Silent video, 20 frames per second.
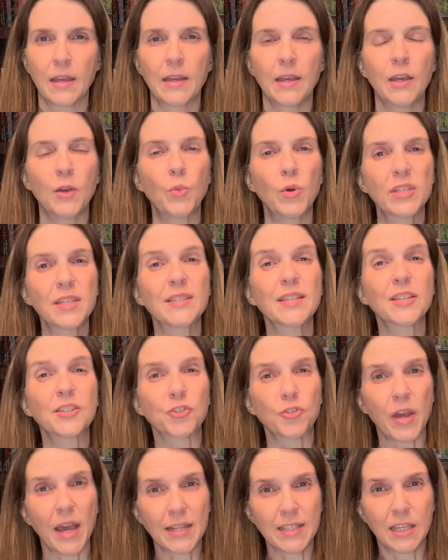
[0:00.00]
And what does
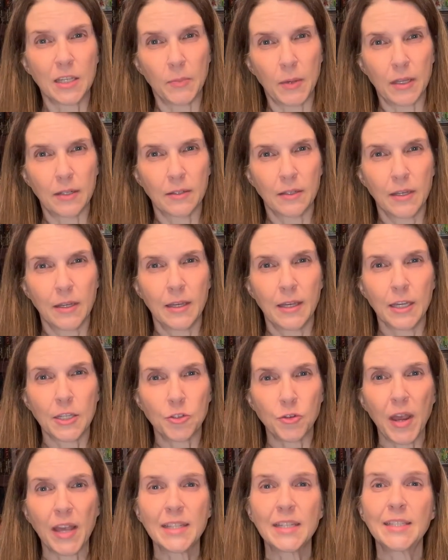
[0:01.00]
extracting mean?
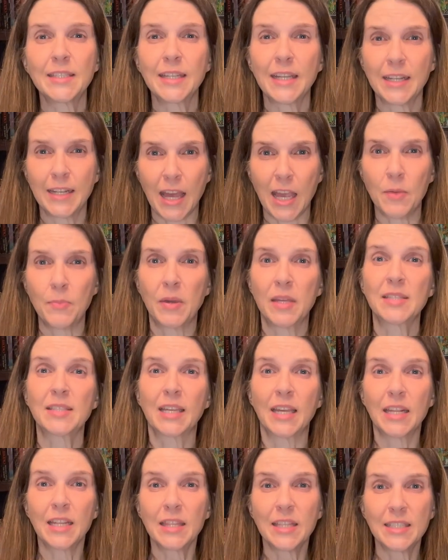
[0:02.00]
Extracting DNA means
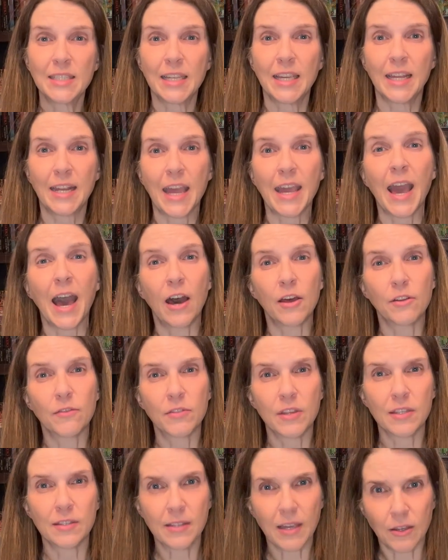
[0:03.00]
getting the DNA out of
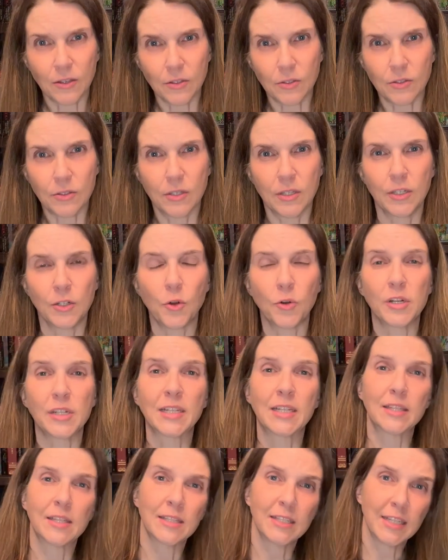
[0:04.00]
the cells. In order to
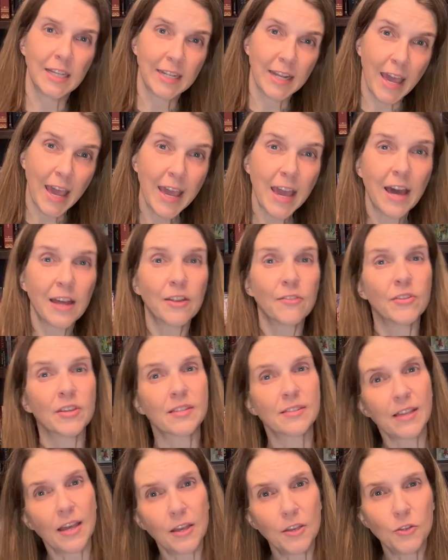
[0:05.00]
get the DNA out of the
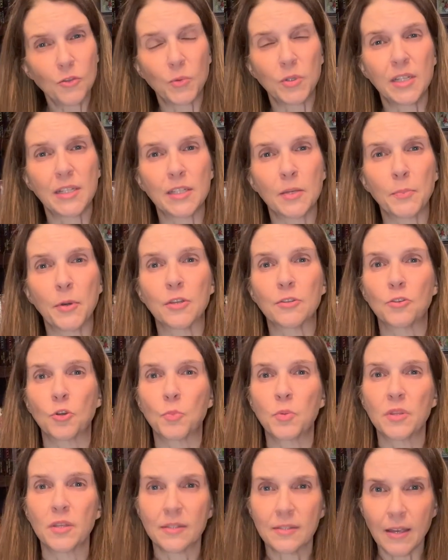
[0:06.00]
cells, we need to bust
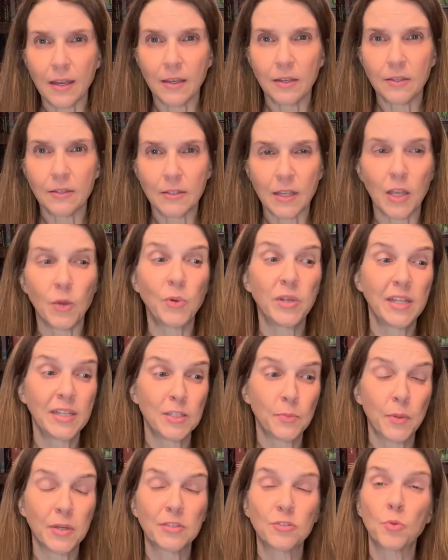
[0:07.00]
open the cells and we need
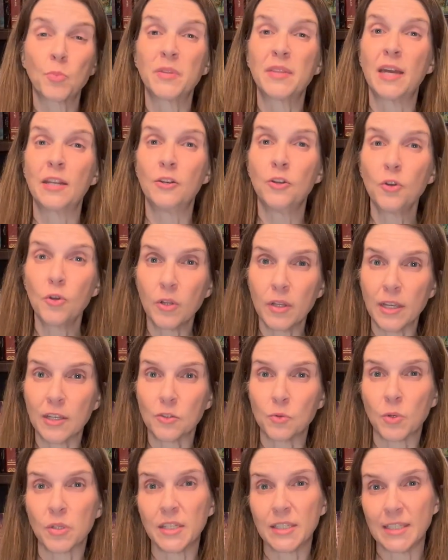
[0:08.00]
to bust open that
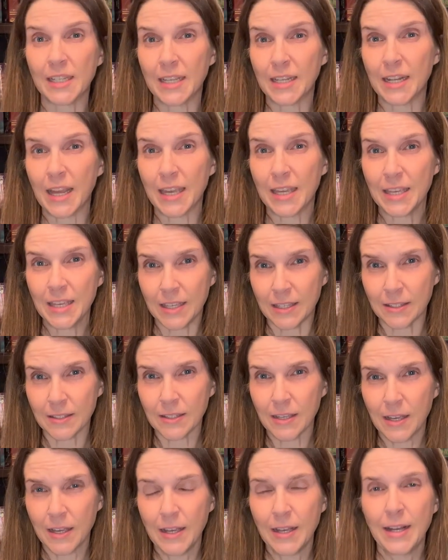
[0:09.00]
nucleus where the DNA
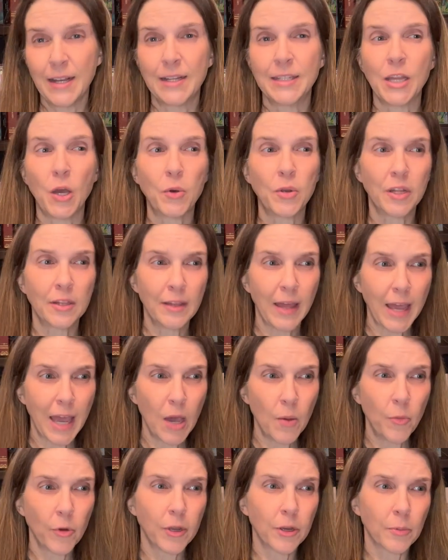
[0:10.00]
is. Now in a
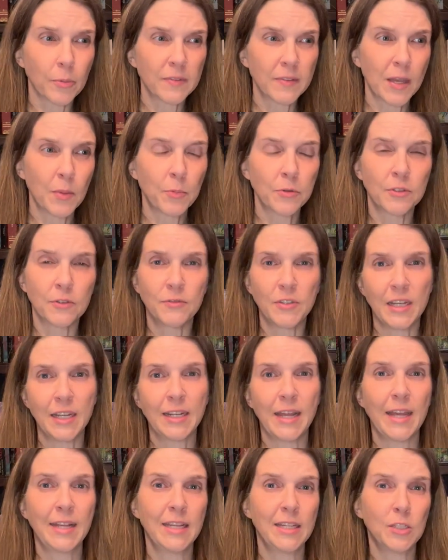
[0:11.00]
lab where your samples of
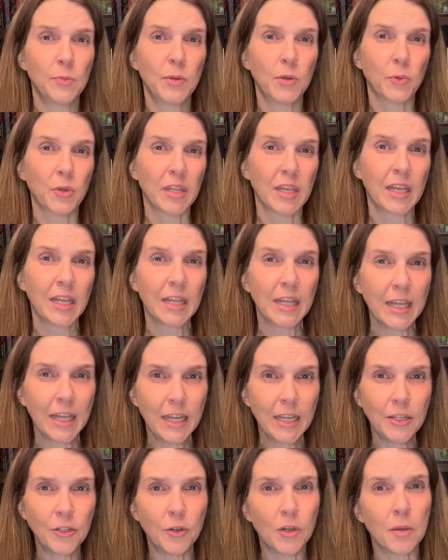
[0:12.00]
DNA need to be really
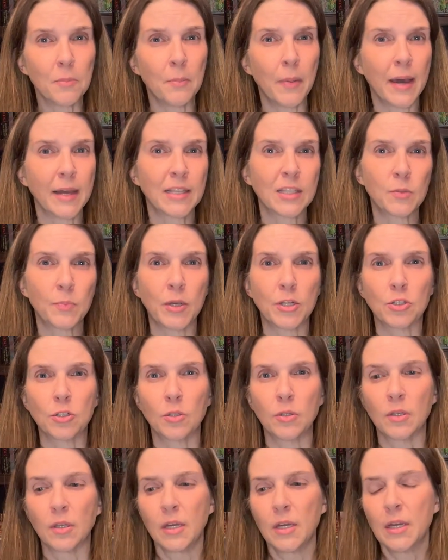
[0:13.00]
clean, you can buy
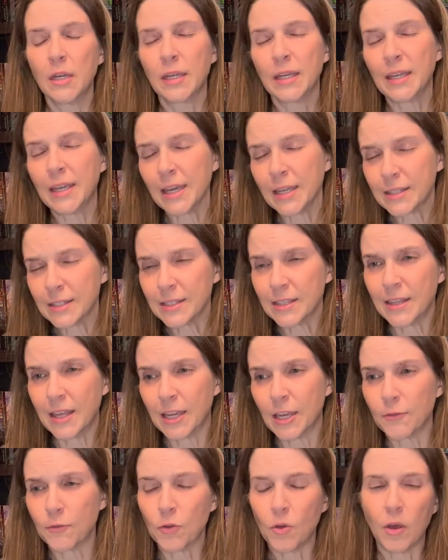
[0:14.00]
special kits and they
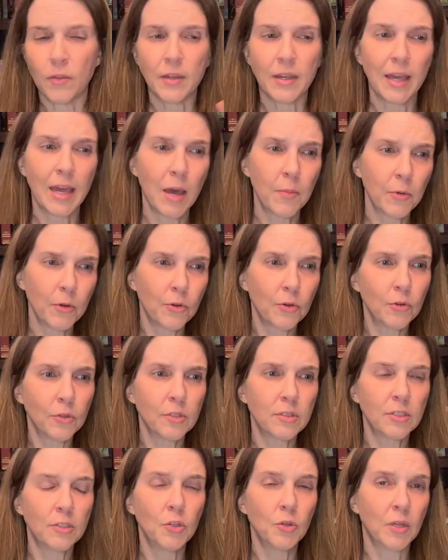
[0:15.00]
give you all the
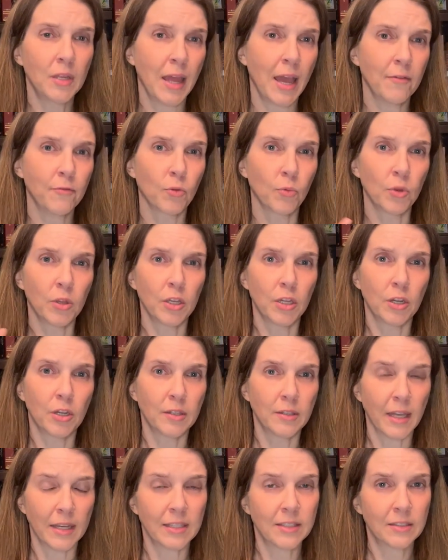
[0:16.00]
chemicals and you can have a really
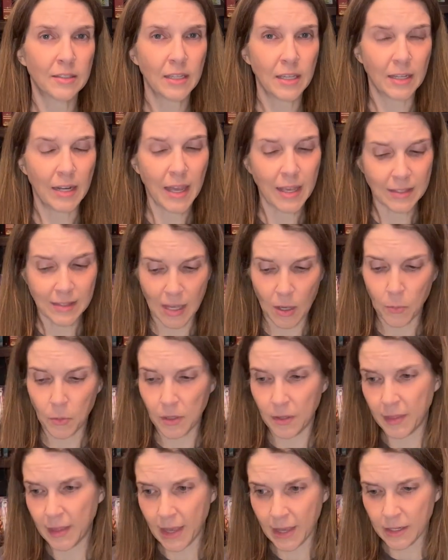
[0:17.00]
good, nice DNA sample
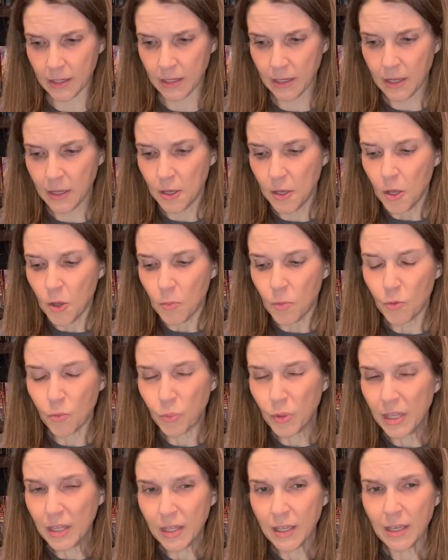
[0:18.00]
at the end. But
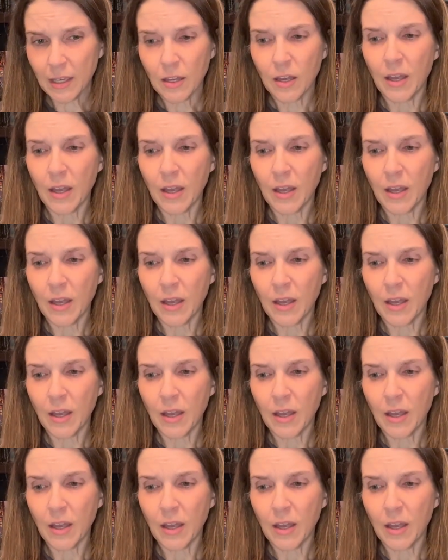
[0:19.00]
really,